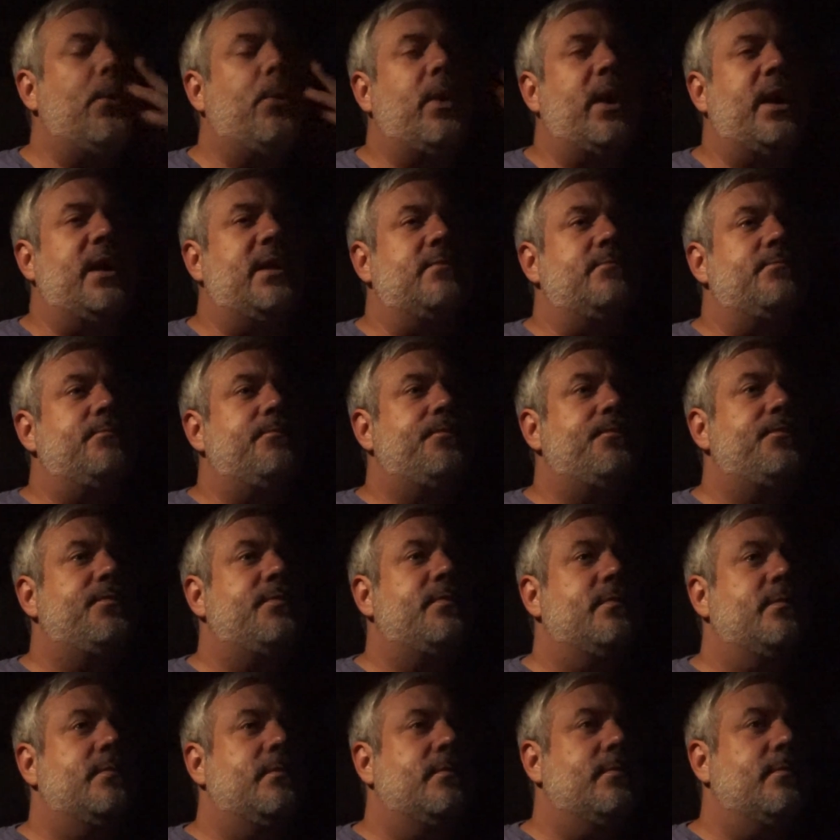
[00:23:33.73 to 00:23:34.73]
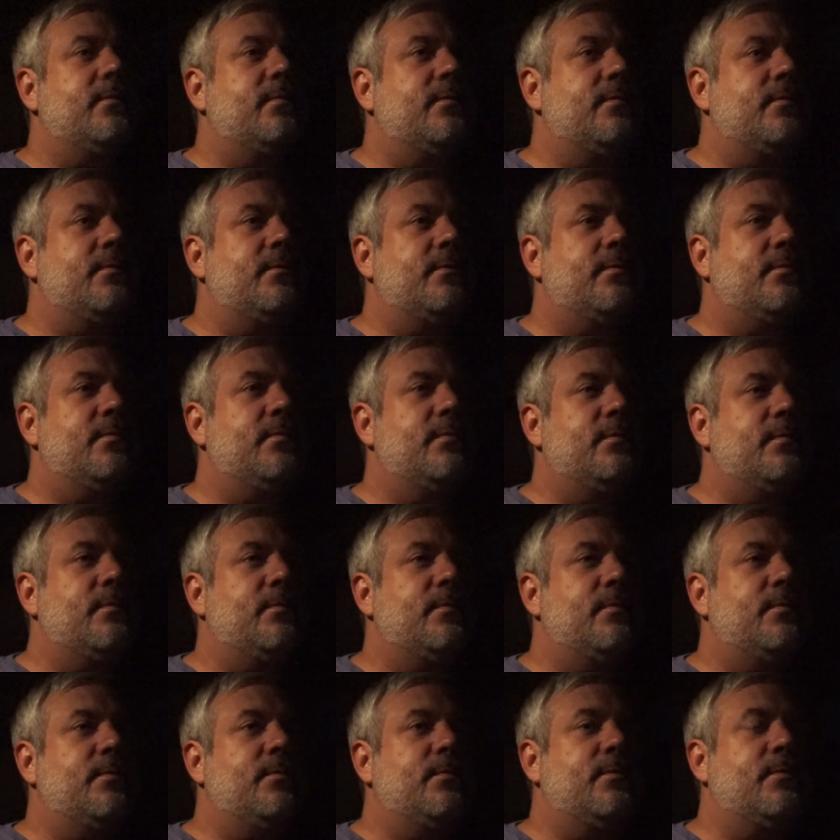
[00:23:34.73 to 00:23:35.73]

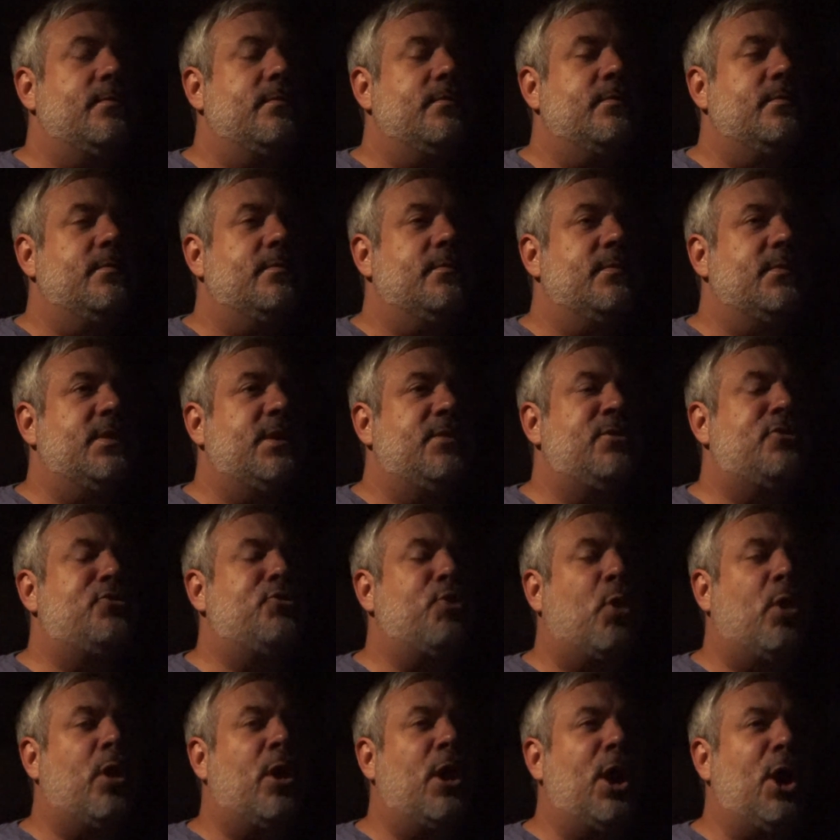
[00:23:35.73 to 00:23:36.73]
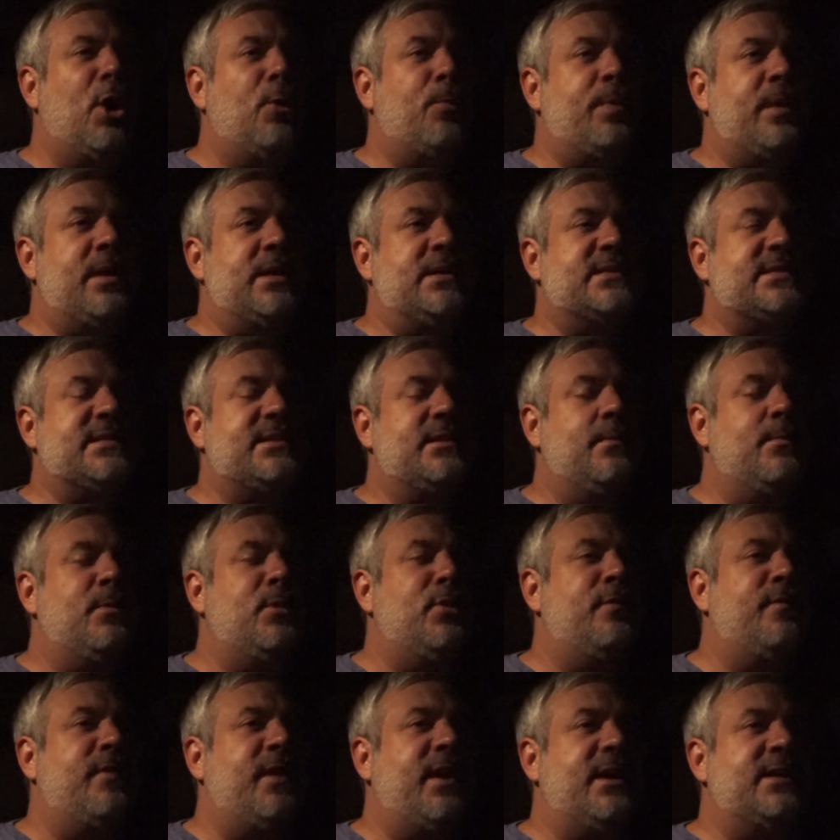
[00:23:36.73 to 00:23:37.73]
when the door opens in the
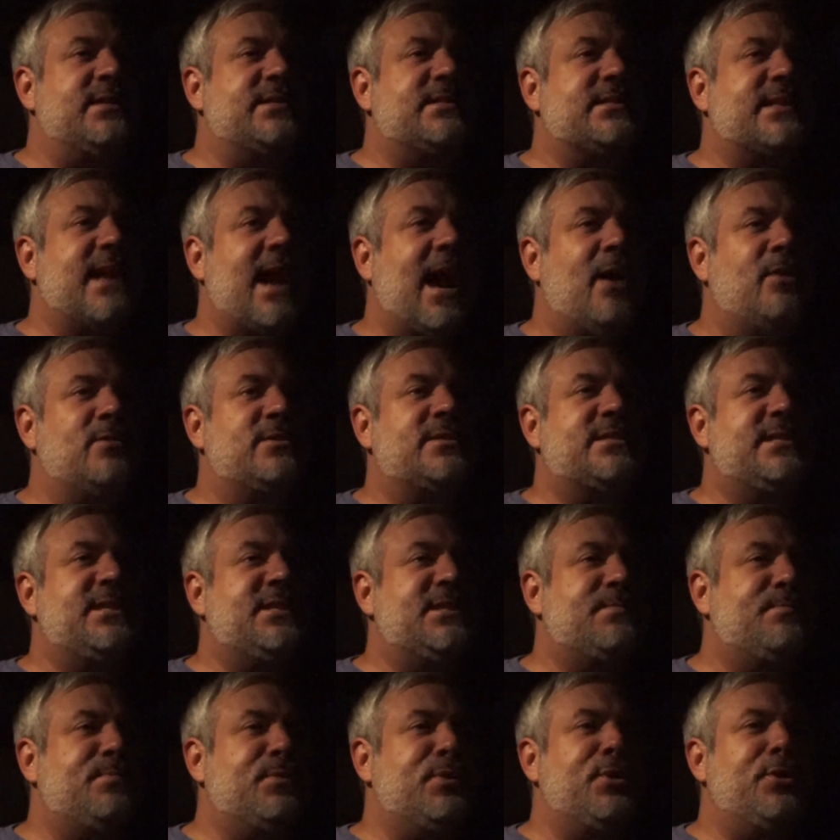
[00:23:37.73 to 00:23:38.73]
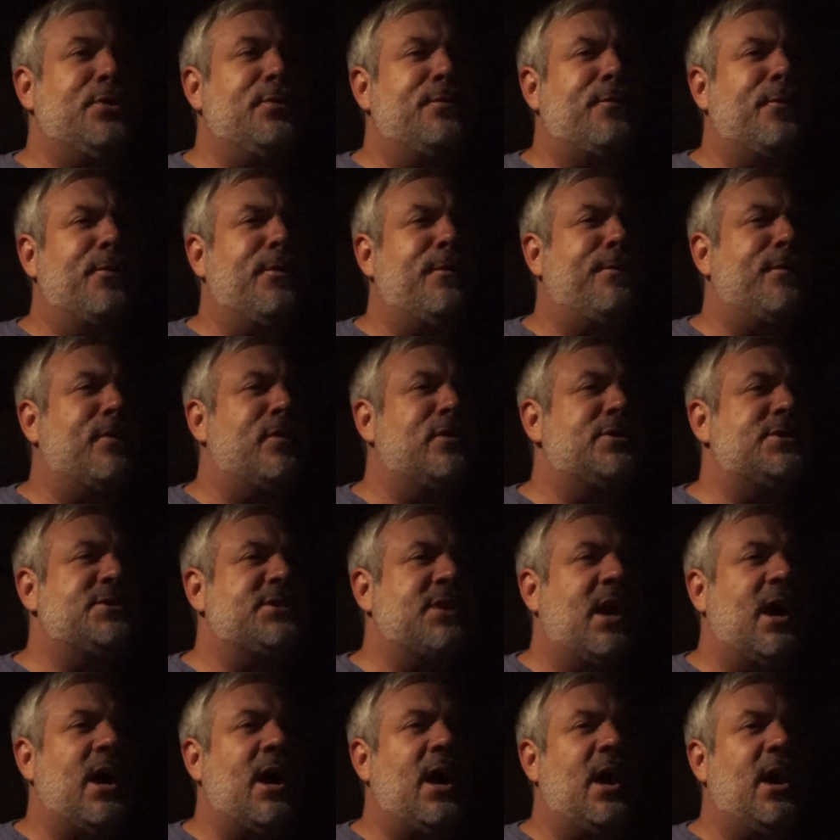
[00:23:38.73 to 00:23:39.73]
movie and Scout sees Boo for the first
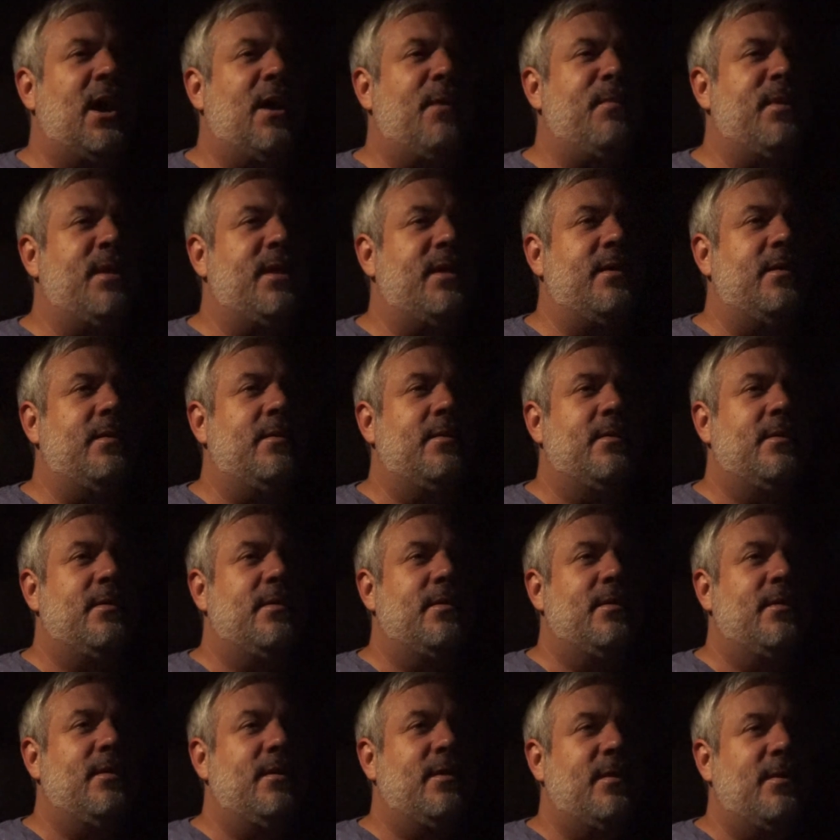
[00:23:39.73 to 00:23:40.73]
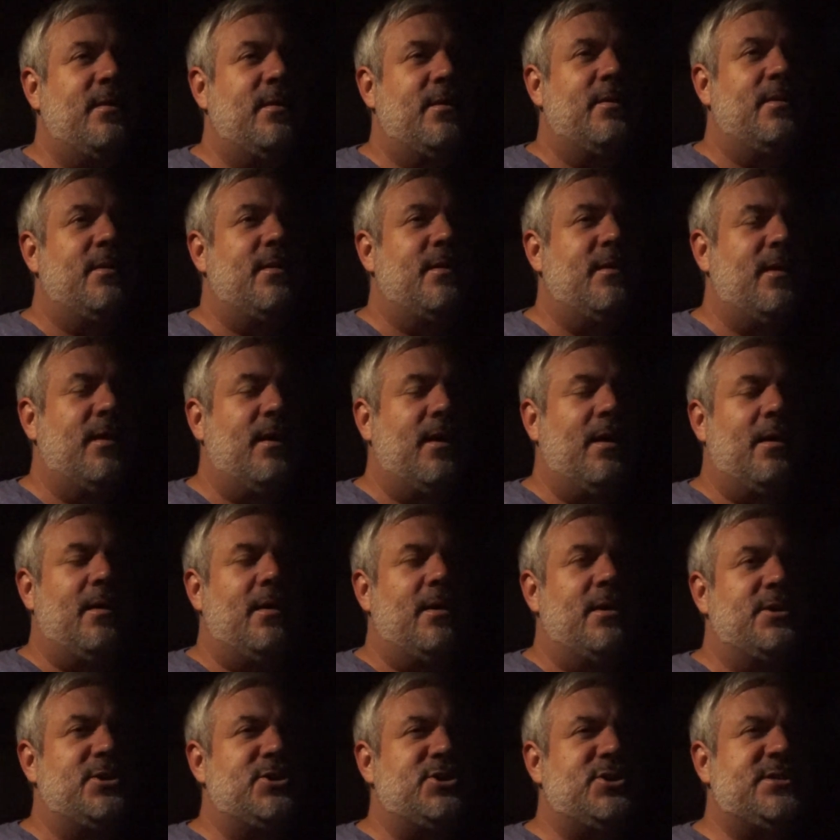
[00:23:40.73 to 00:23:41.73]
time,
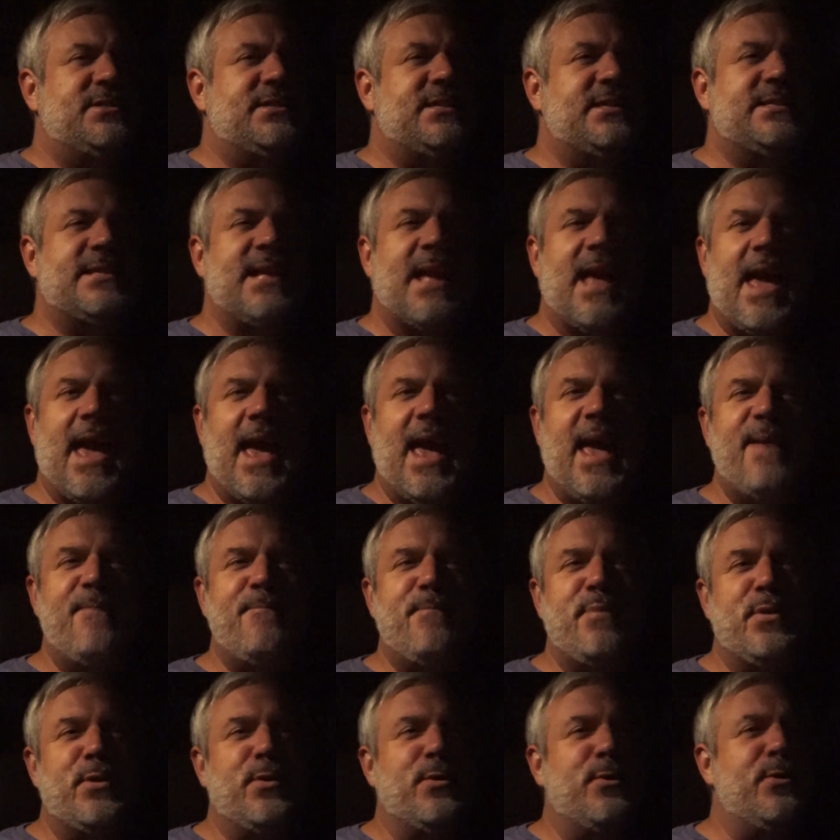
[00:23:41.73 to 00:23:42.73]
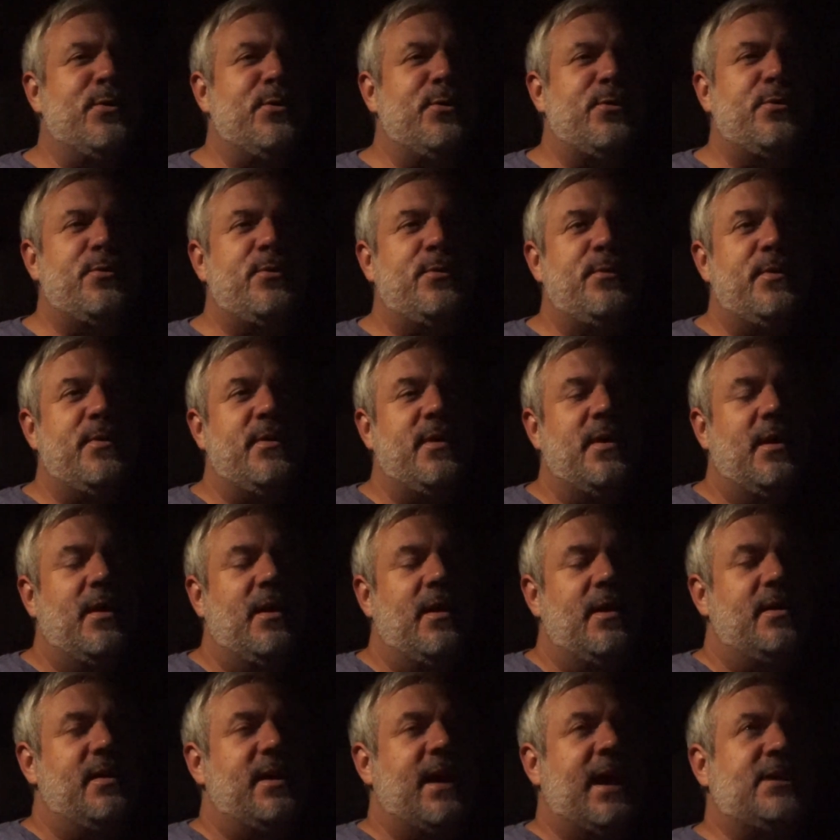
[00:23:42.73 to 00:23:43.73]
and she says, hey,
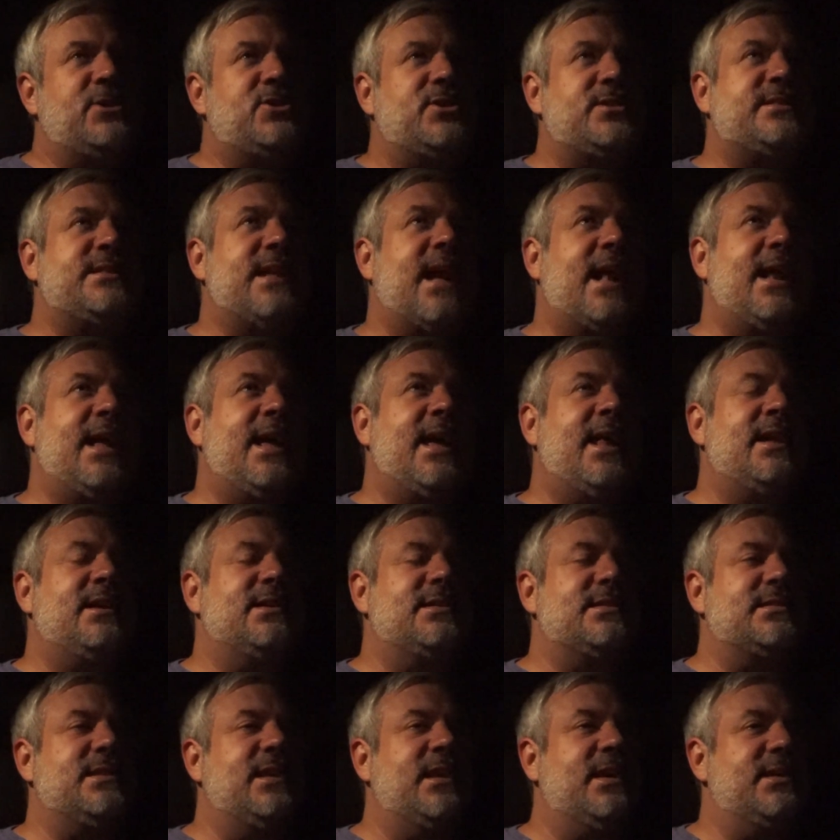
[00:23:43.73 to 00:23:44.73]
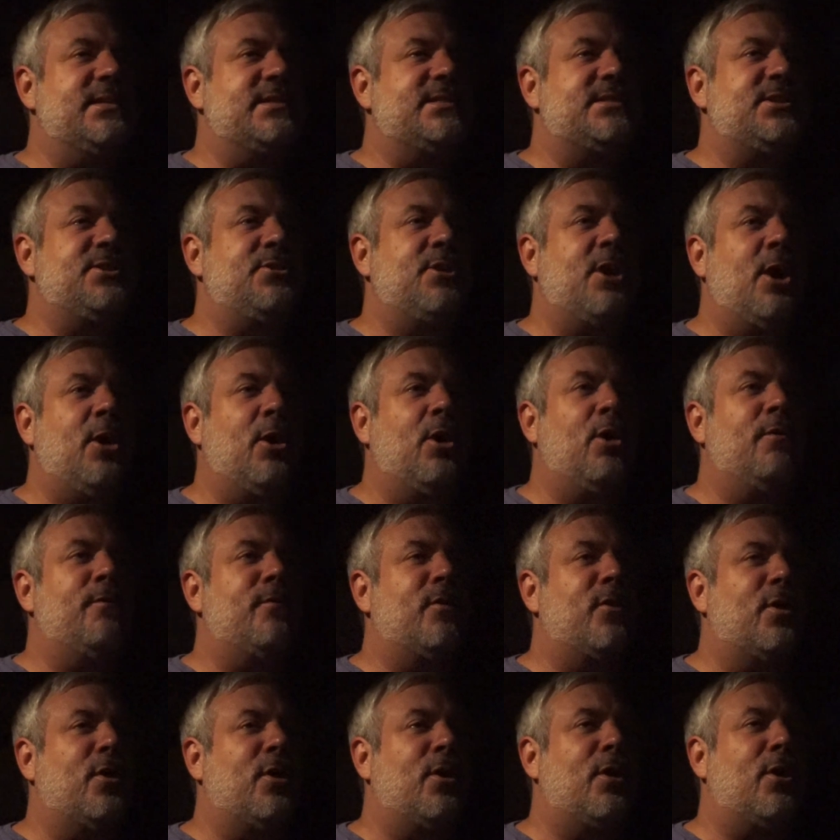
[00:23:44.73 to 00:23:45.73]
Boo, and just that innocence, you know,
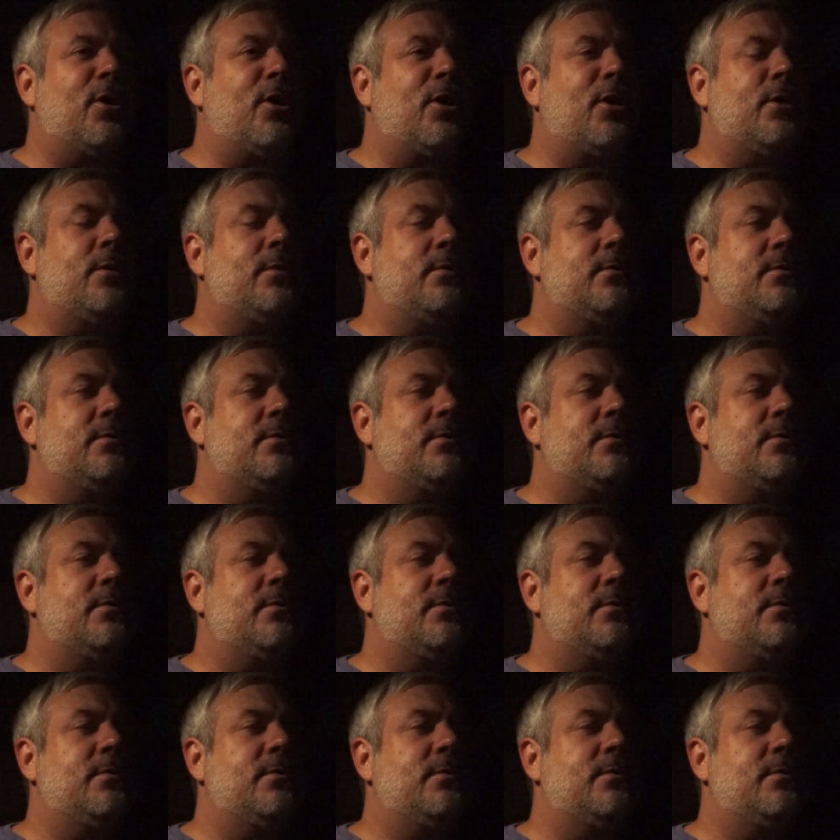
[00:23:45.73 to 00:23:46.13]
over her.